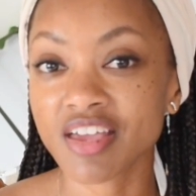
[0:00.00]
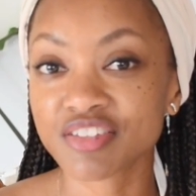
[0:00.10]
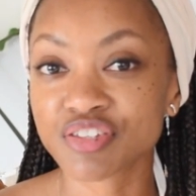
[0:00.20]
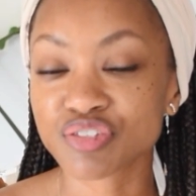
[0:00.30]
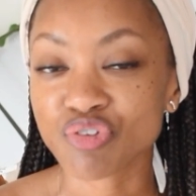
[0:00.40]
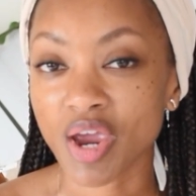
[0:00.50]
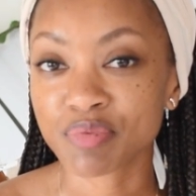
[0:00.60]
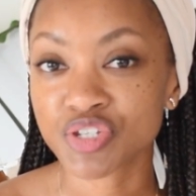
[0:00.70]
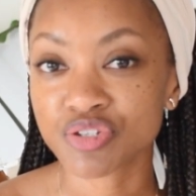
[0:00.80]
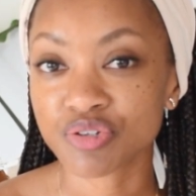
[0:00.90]
subscribe
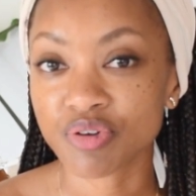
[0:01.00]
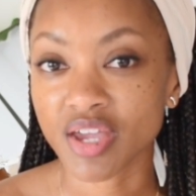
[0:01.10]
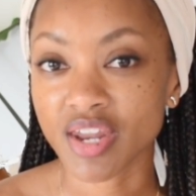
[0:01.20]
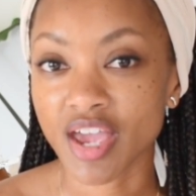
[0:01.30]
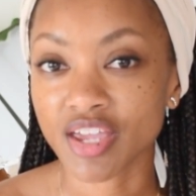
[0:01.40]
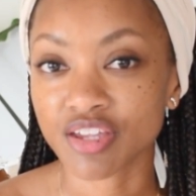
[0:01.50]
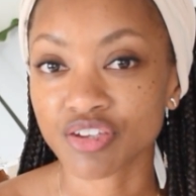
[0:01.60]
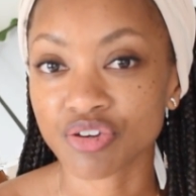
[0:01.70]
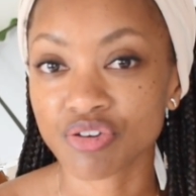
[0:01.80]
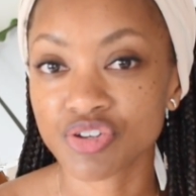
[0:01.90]
to and I
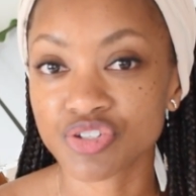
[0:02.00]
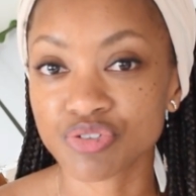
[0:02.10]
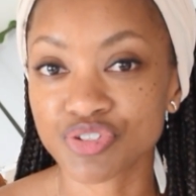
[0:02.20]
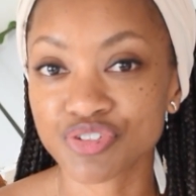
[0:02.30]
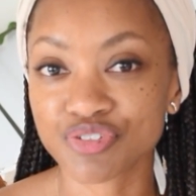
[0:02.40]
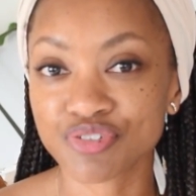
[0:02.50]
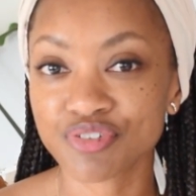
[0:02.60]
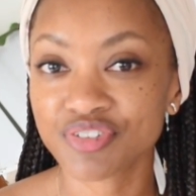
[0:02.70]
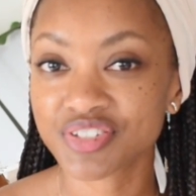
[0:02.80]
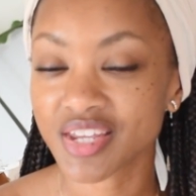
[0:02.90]
encourage you
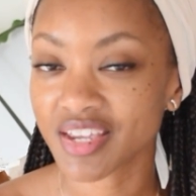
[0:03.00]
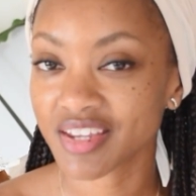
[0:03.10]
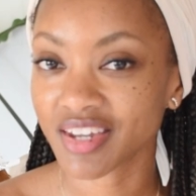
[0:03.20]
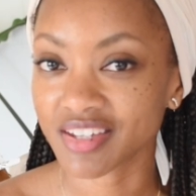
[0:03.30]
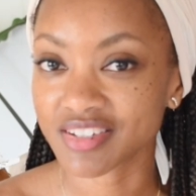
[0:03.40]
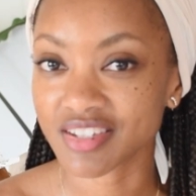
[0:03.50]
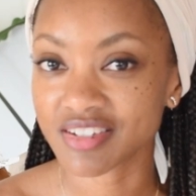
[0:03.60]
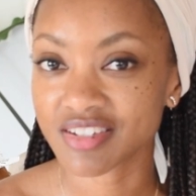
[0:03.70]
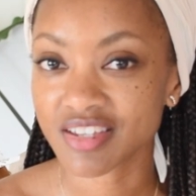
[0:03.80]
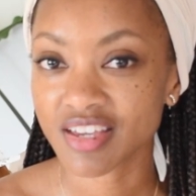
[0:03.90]
to stay connected